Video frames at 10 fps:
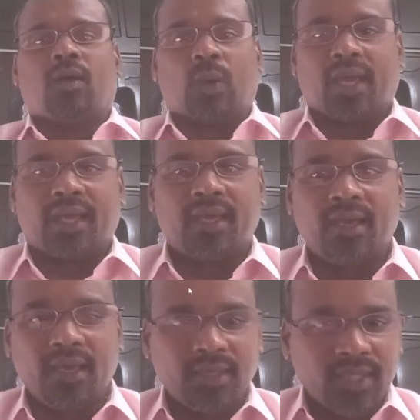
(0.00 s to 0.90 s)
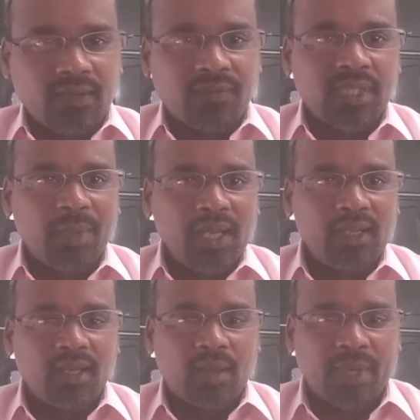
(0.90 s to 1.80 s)
Okay, is it
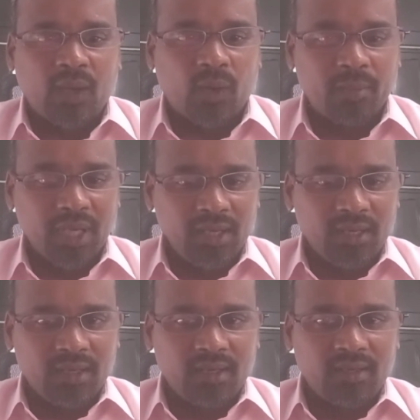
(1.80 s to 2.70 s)
visible? Am I audible?